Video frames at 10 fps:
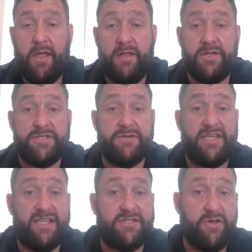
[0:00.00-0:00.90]
And also
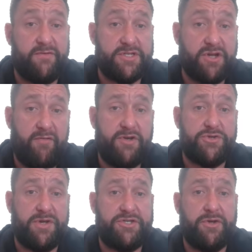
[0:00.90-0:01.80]
debt service
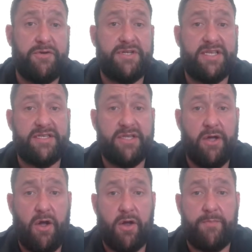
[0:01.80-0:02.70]
coverage ratio, or
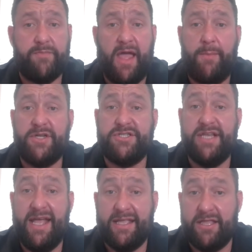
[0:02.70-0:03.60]
DSCR. How much
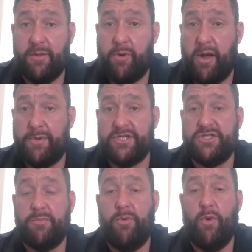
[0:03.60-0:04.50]
debt can the property
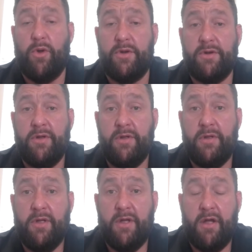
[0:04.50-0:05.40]
support,
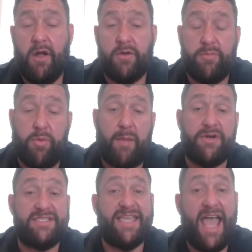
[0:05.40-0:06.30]
or
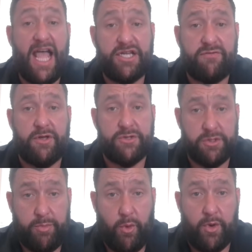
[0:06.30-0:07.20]
property's cash flow
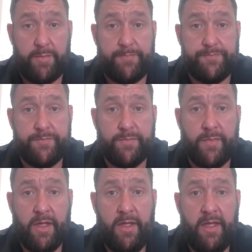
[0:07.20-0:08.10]
support?
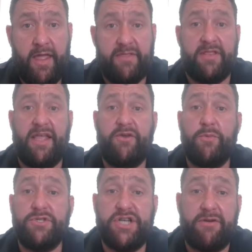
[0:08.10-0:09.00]
And the lender
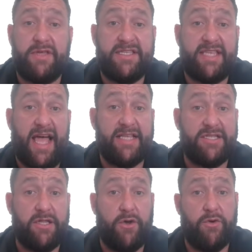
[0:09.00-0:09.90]
will generally
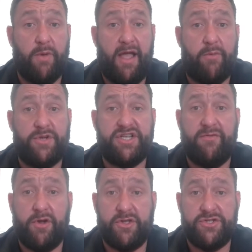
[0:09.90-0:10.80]
size the loan around
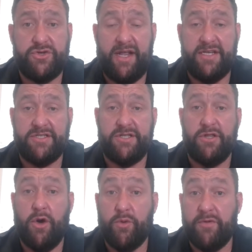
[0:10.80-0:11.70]
whichever constraint is the
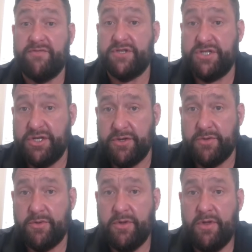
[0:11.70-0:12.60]
lower of the
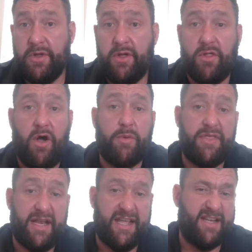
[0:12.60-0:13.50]
two, along
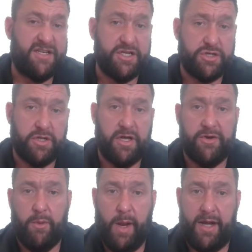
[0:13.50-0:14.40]
with any additional
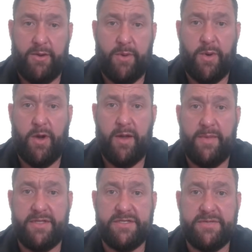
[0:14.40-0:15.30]
underwriting
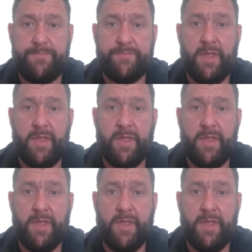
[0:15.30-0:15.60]
requirements.